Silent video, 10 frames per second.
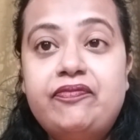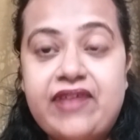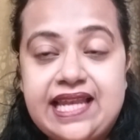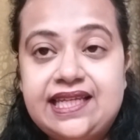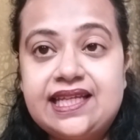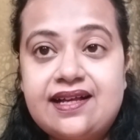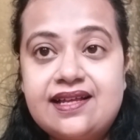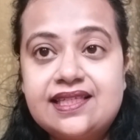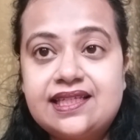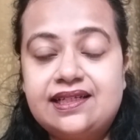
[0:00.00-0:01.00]

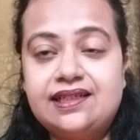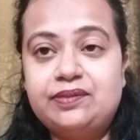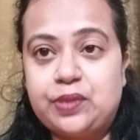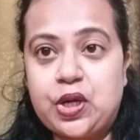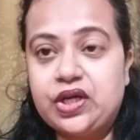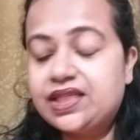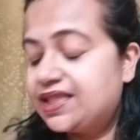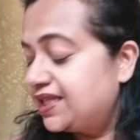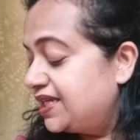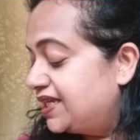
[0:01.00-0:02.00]
Vanitycask
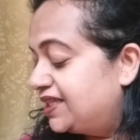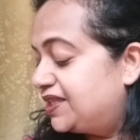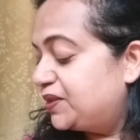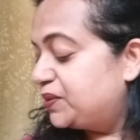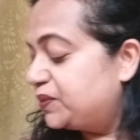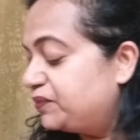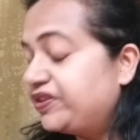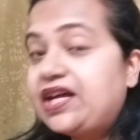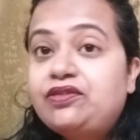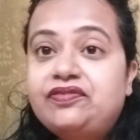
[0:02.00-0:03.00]
box. So
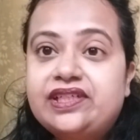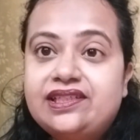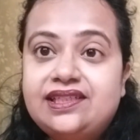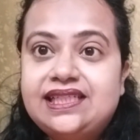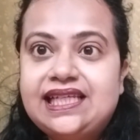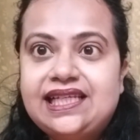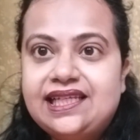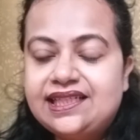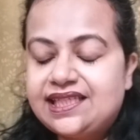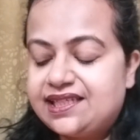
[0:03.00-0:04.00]
without further delay,
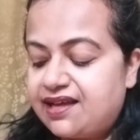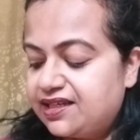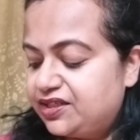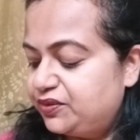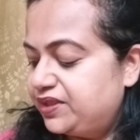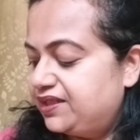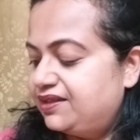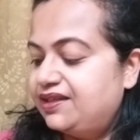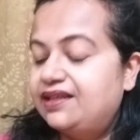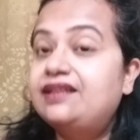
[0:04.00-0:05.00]
let's start doing
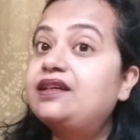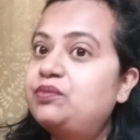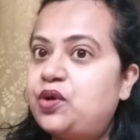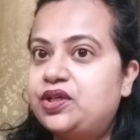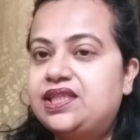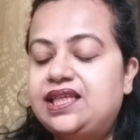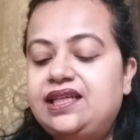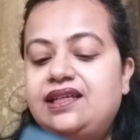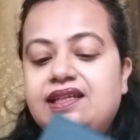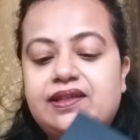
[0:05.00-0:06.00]
the
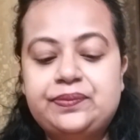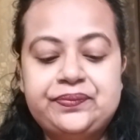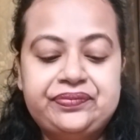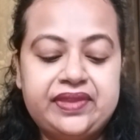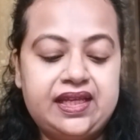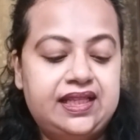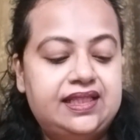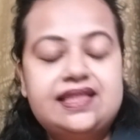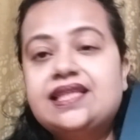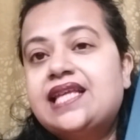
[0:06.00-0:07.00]
unboxing.
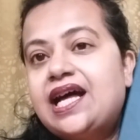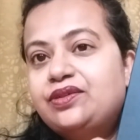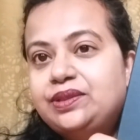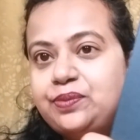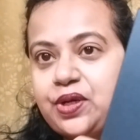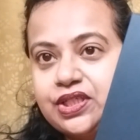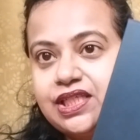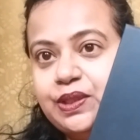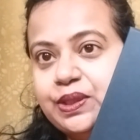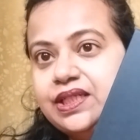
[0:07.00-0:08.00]
This is how the
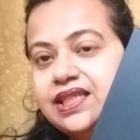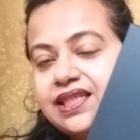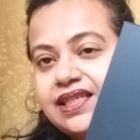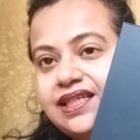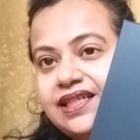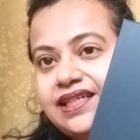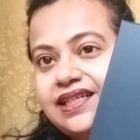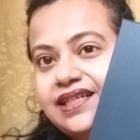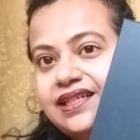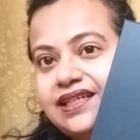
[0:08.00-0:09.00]
box looks.
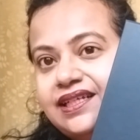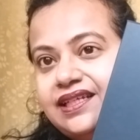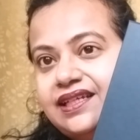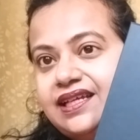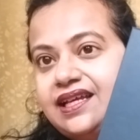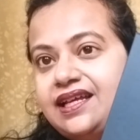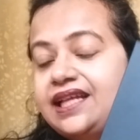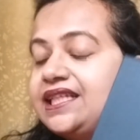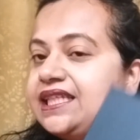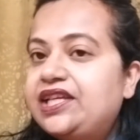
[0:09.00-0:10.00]

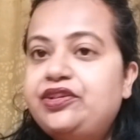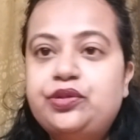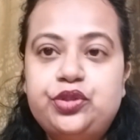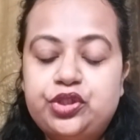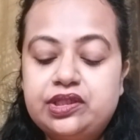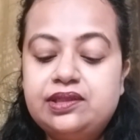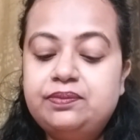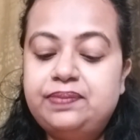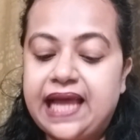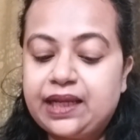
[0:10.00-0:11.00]
It's their
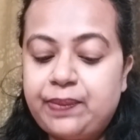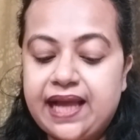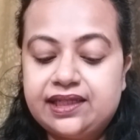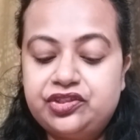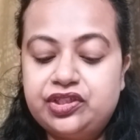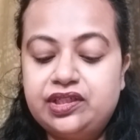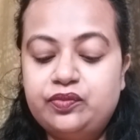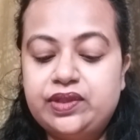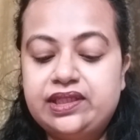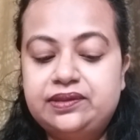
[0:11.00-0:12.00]
usual black
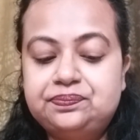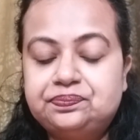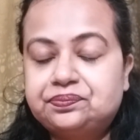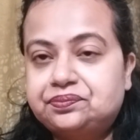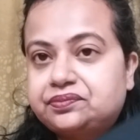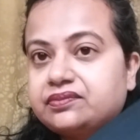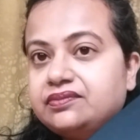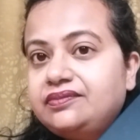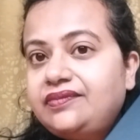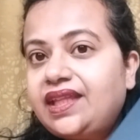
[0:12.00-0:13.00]
packaging with
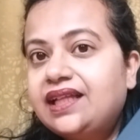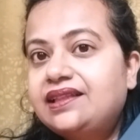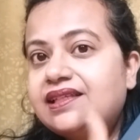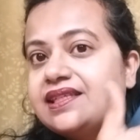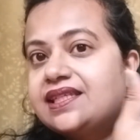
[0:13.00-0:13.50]
this